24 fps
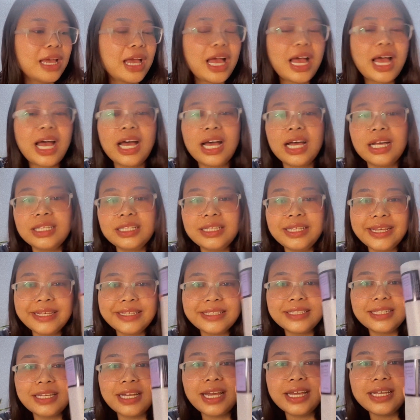
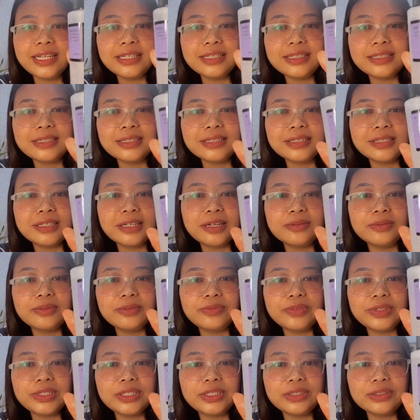Next I na sinabo
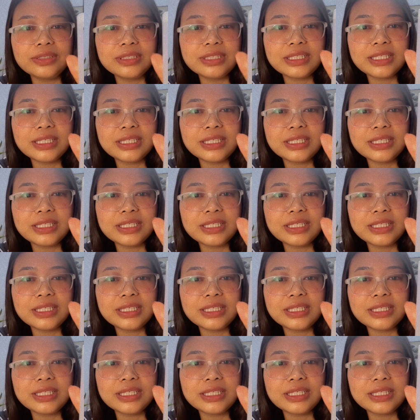video